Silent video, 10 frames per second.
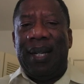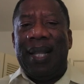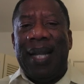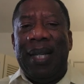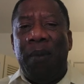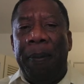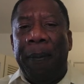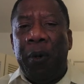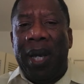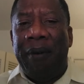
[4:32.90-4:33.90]
That the Igbo
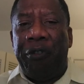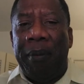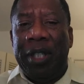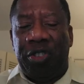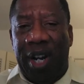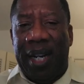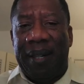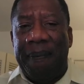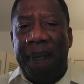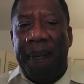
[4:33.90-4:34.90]
people came from Israel.
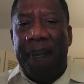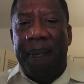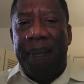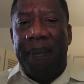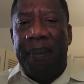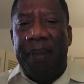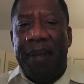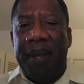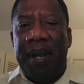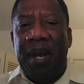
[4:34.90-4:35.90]

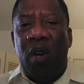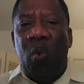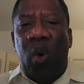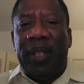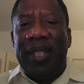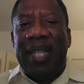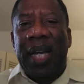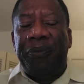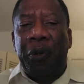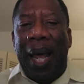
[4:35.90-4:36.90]
What is
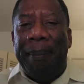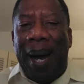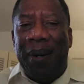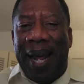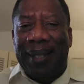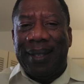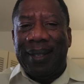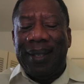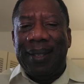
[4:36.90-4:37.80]
hateful about that?